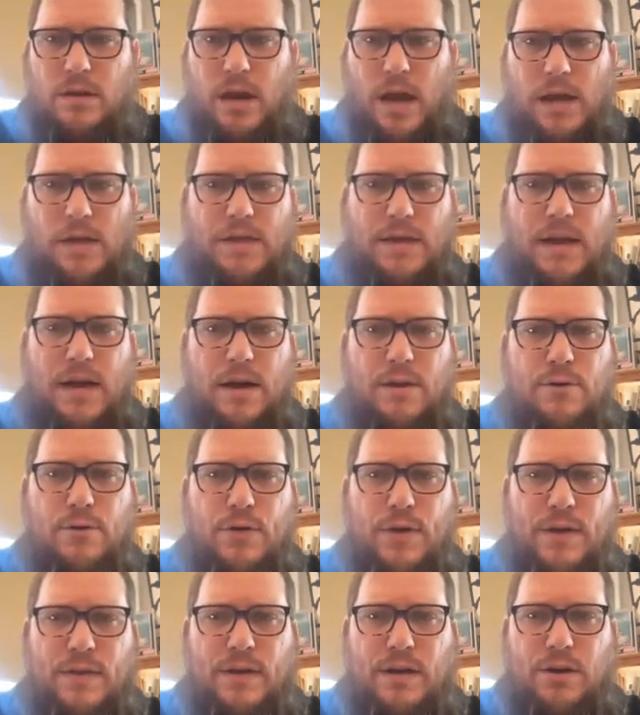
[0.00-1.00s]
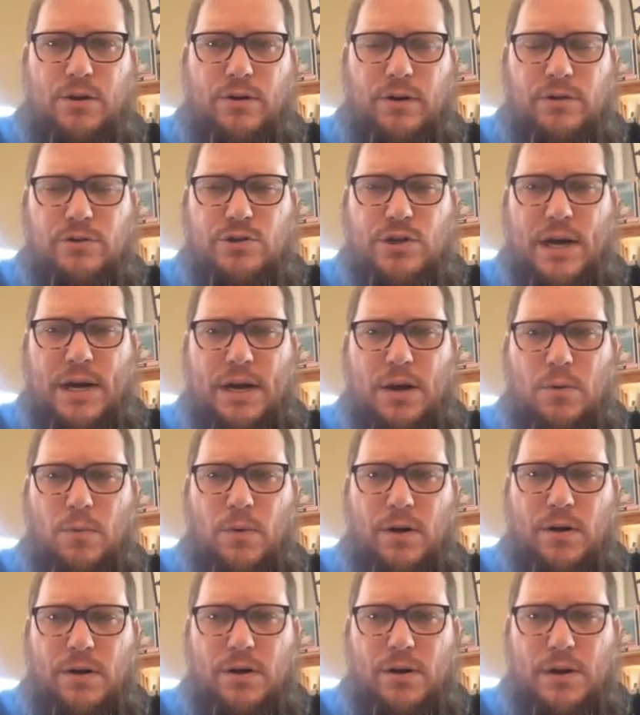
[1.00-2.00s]
The other thing that you can check out
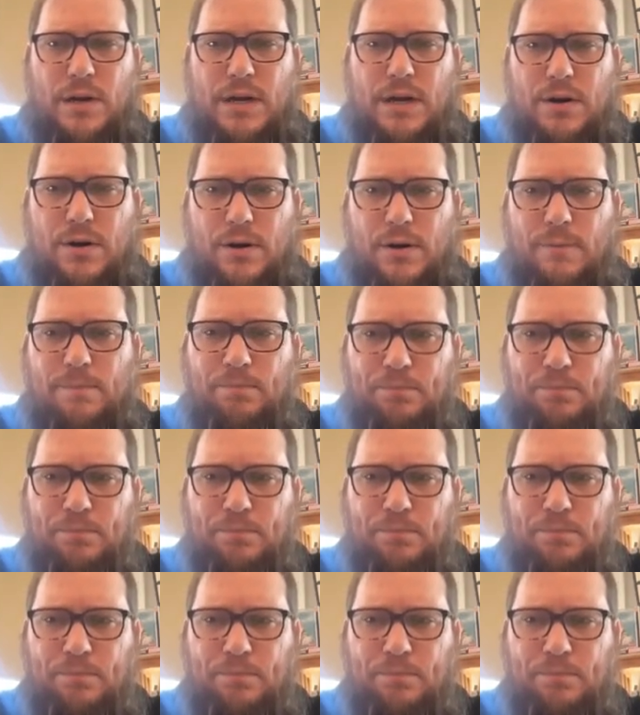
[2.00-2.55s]
while you're here,